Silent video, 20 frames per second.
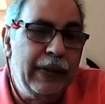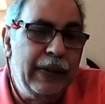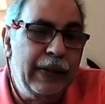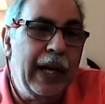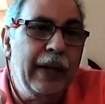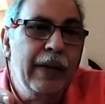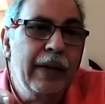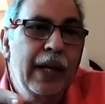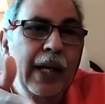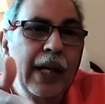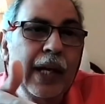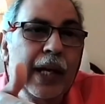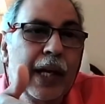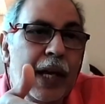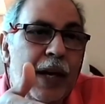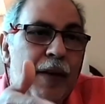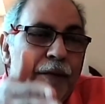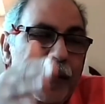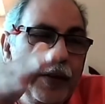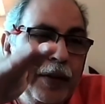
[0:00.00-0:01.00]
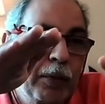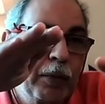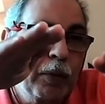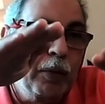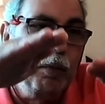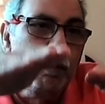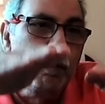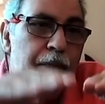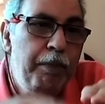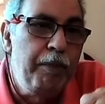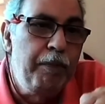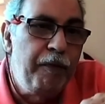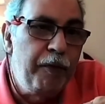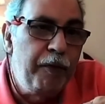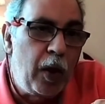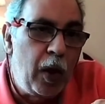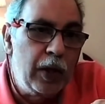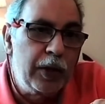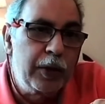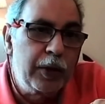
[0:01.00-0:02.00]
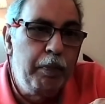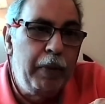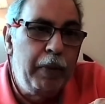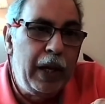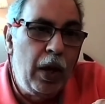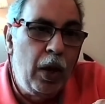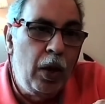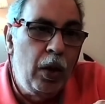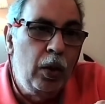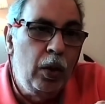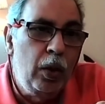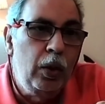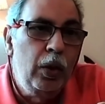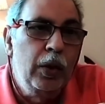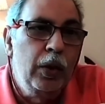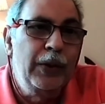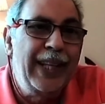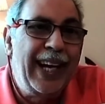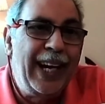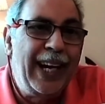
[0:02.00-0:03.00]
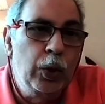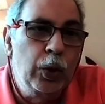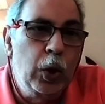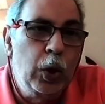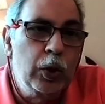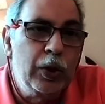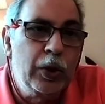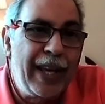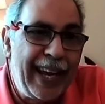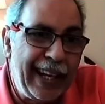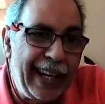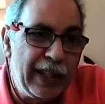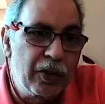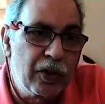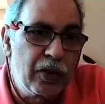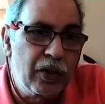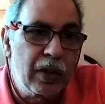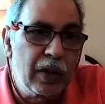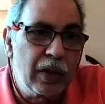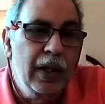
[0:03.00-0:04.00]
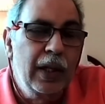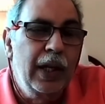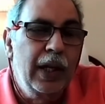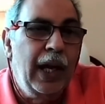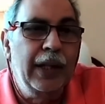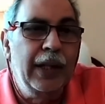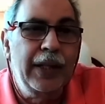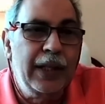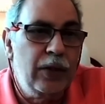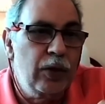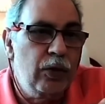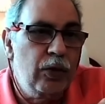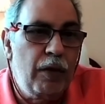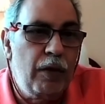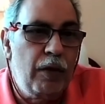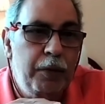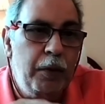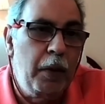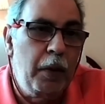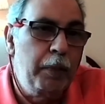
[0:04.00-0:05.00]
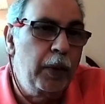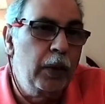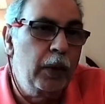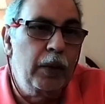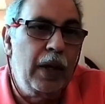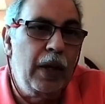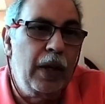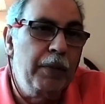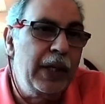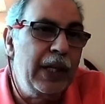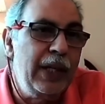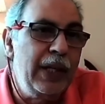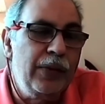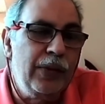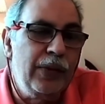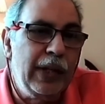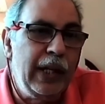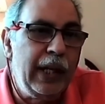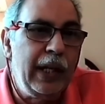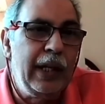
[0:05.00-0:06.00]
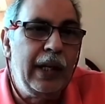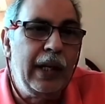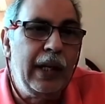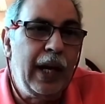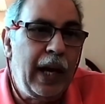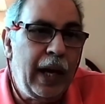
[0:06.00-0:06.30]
that if it falls below those hits, and that's a software program easily,